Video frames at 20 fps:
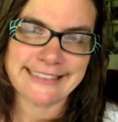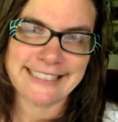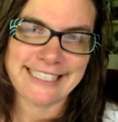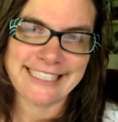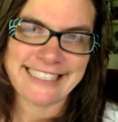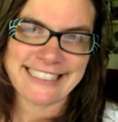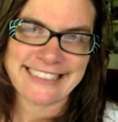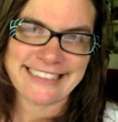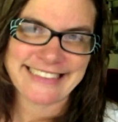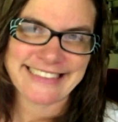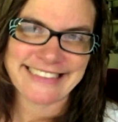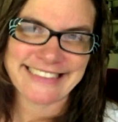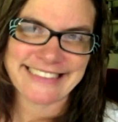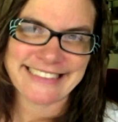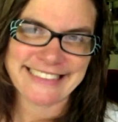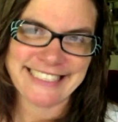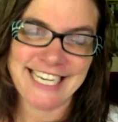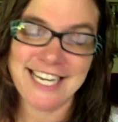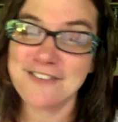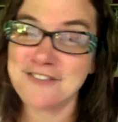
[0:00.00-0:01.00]
nice.
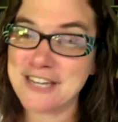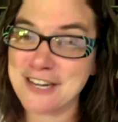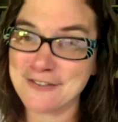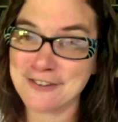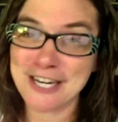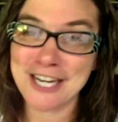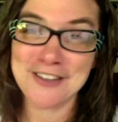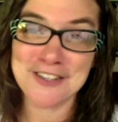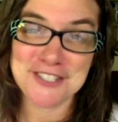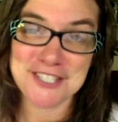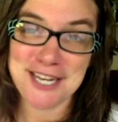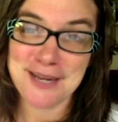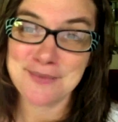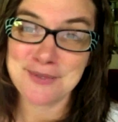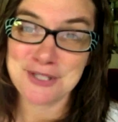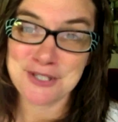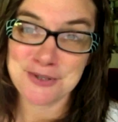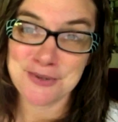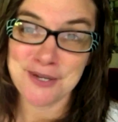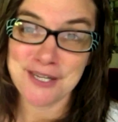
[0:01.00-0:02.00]
I have never had the time
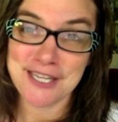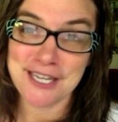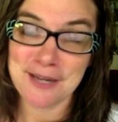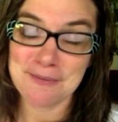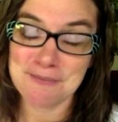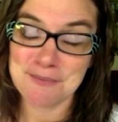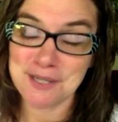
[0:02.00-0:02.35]
to do it yet,